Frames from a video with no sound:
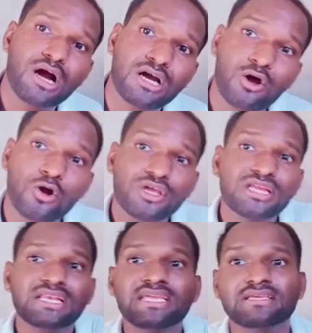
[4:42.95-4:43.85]

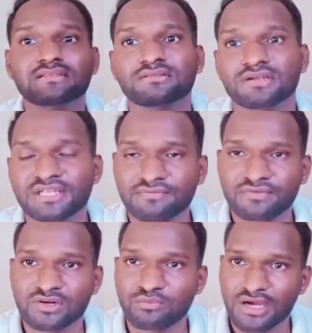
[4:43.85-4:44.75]
Accordingly, the
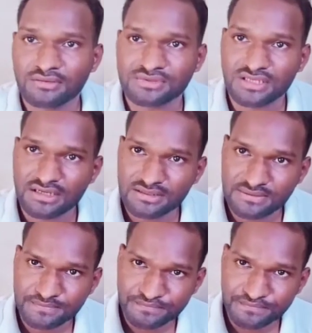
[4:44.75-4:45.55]
different biomes are there.